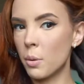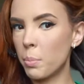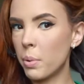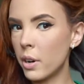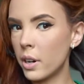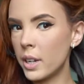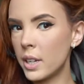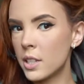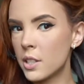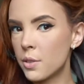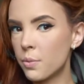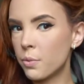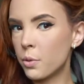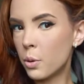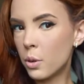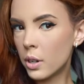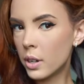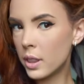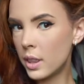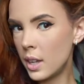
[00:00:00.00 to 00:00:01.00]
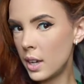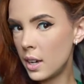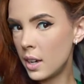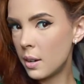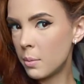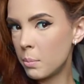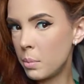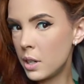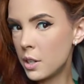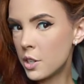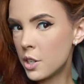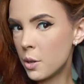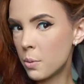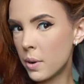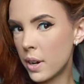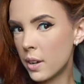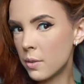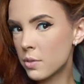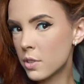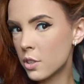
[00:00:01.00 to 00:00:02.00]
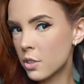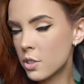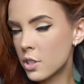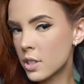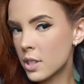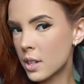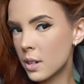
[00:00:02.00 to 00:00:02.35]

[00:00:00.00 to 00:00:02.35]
partings for the beachy waves are just